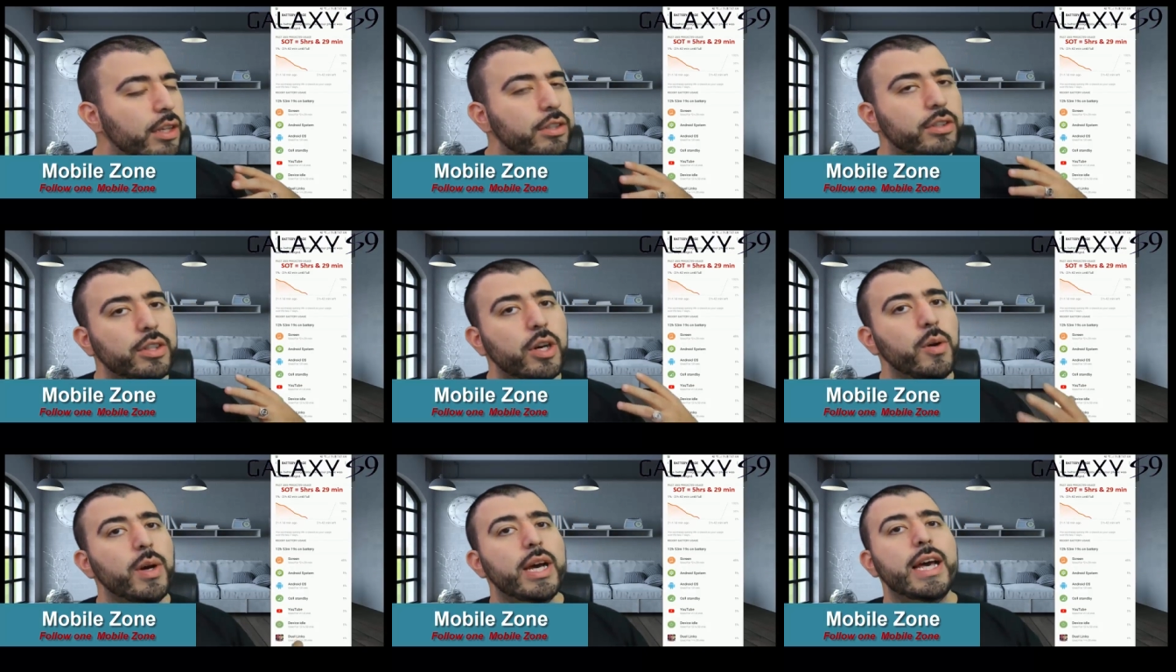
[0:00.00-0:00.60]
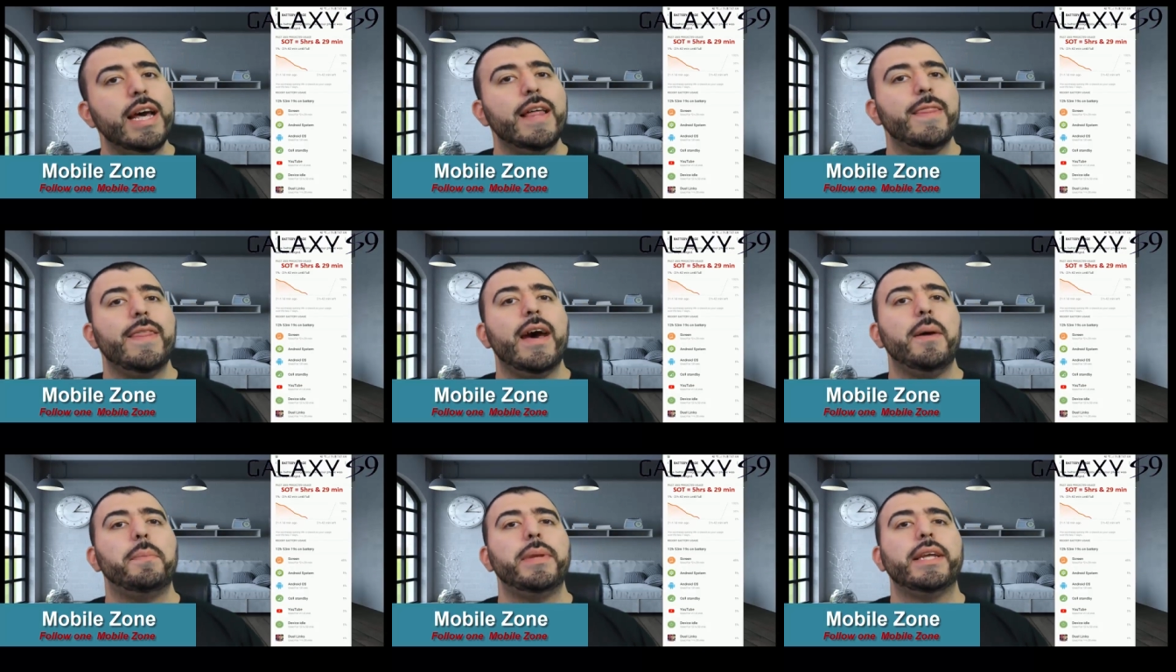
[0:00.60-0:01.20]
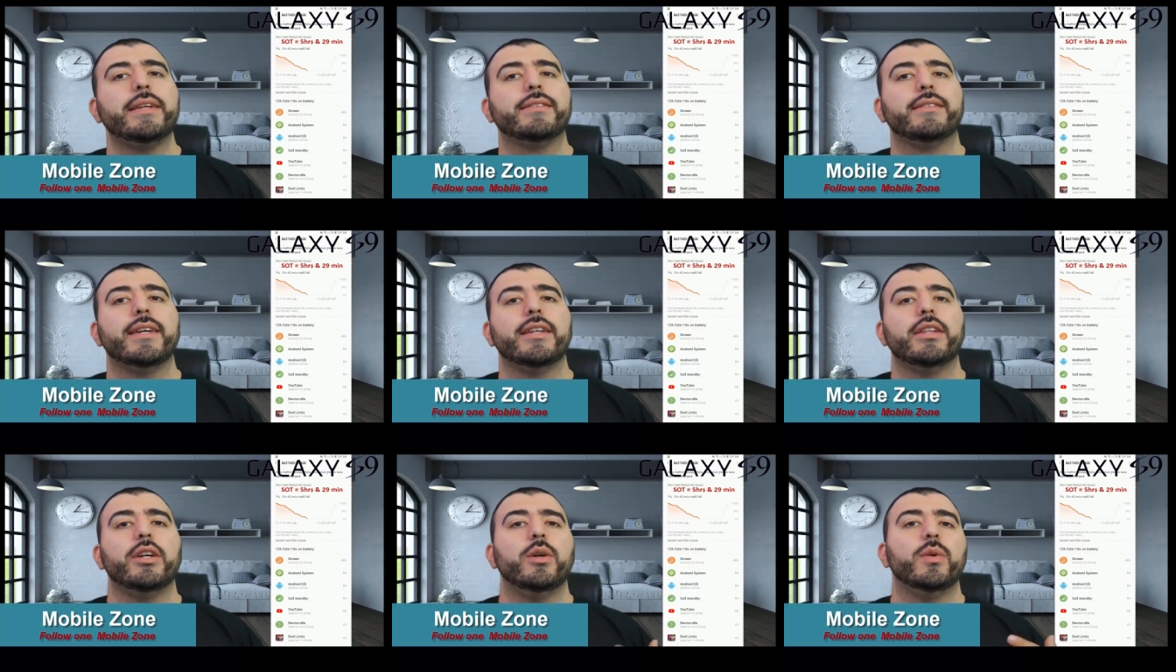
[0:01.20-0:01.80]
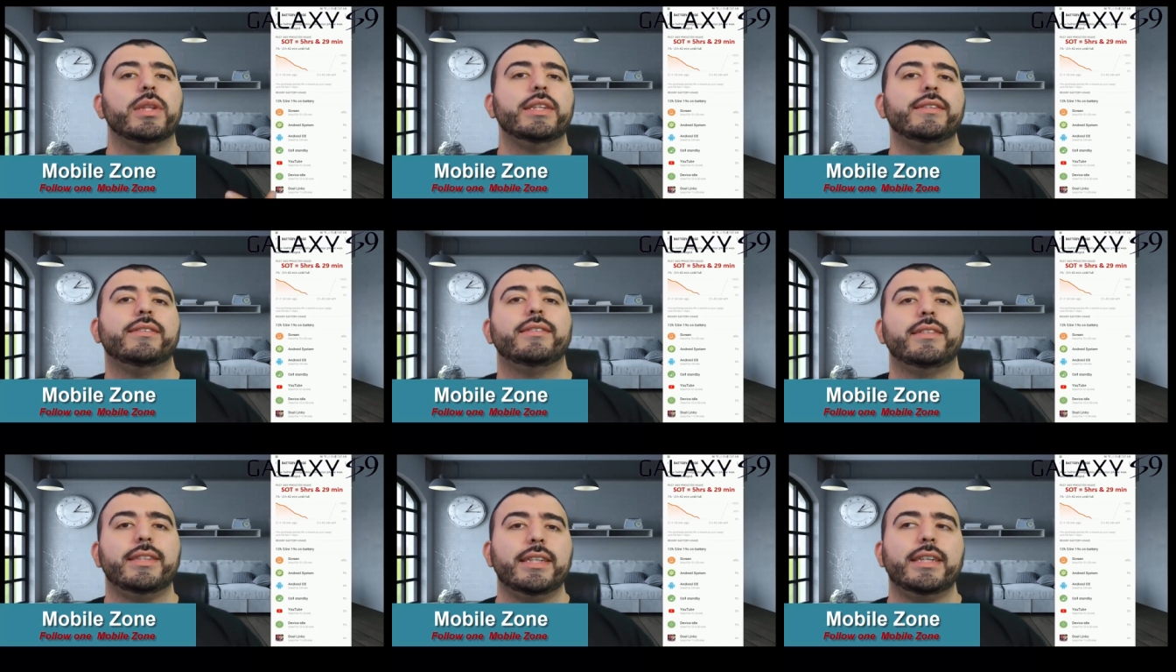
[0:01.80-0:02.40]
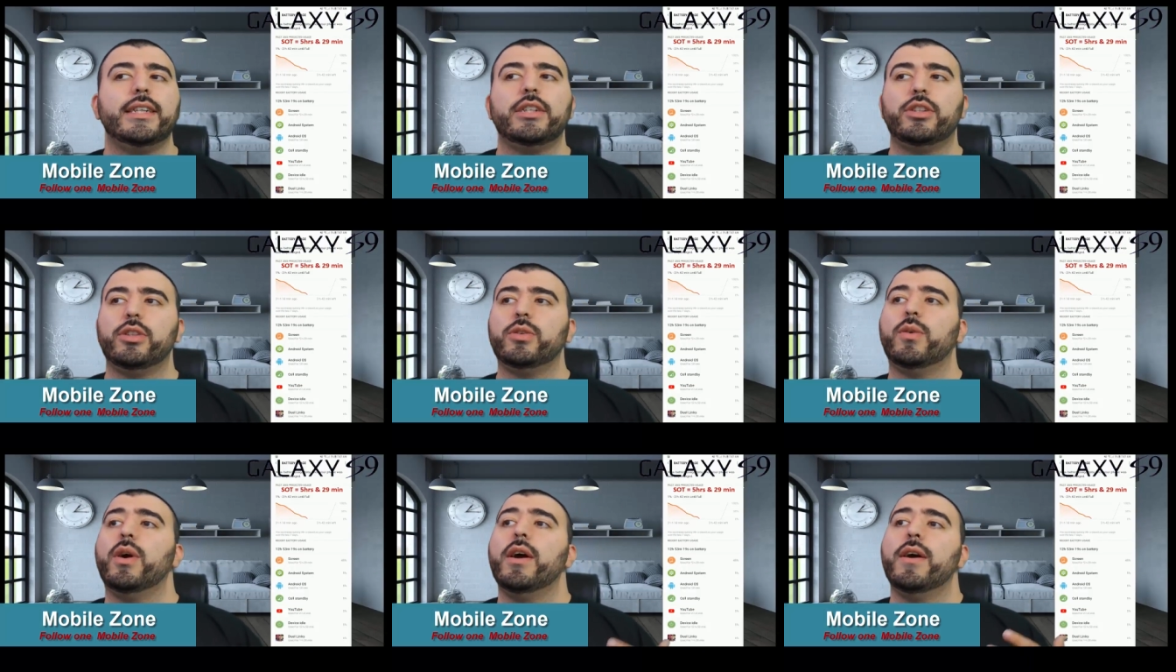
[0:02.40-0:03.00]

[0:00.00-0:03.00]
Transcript: So, that being said though, this did do